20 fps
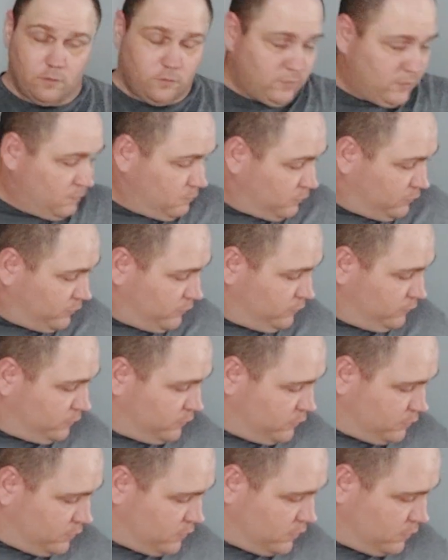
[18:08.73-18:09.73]
See how much
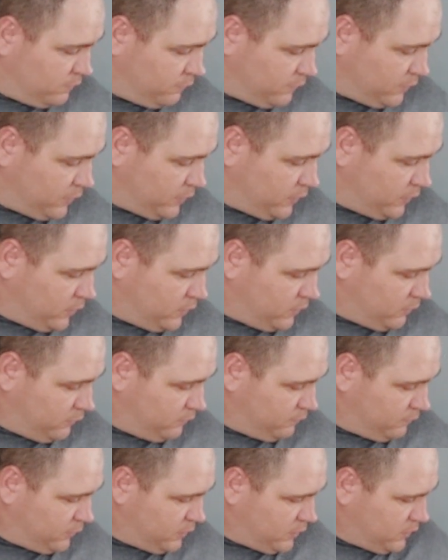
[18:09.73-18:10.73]
easier flathead
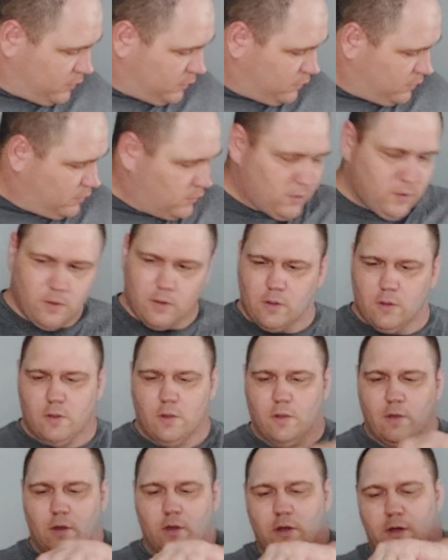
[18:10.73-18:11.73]
is for that?
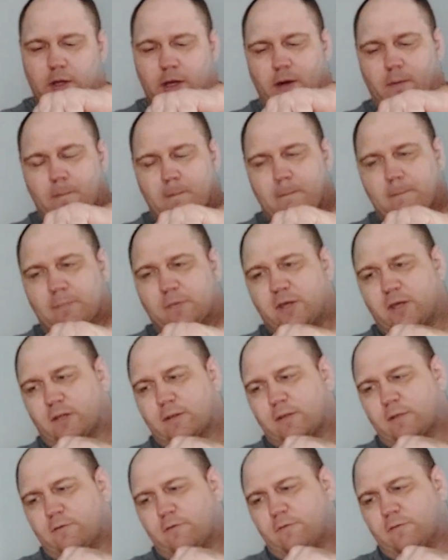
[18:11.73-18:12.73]
Now,
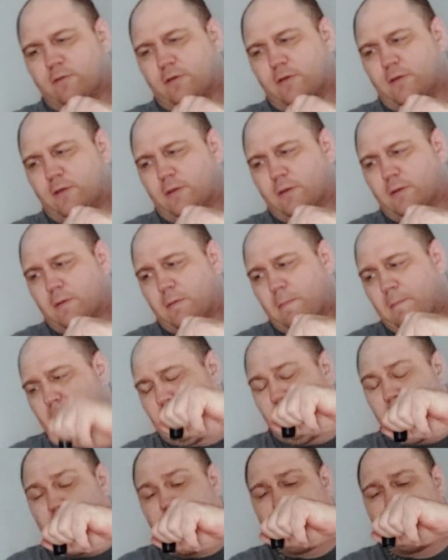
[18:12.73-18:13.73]
take this thing,
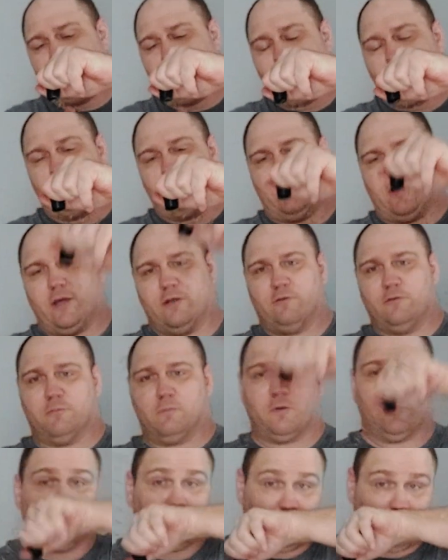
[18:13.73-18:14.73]
be careful because your action
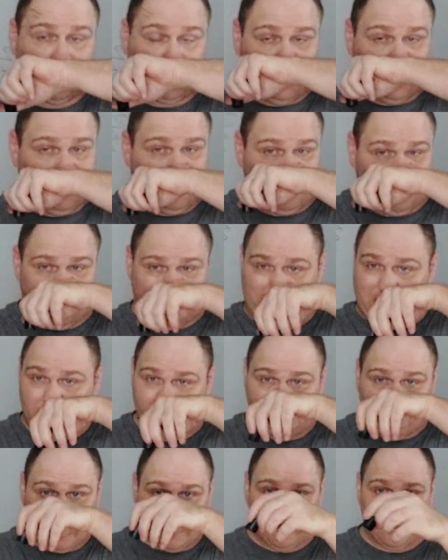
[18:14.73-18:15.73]
spring's under tension.
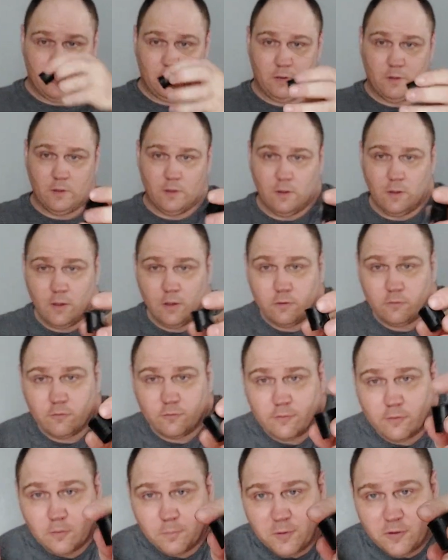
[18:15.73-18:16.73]

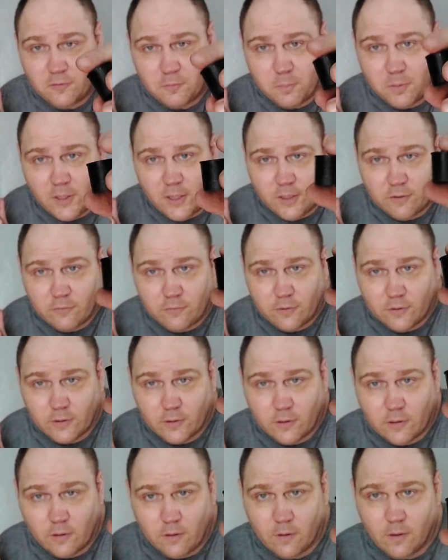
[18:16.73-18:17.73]
Just a little piece of plastic.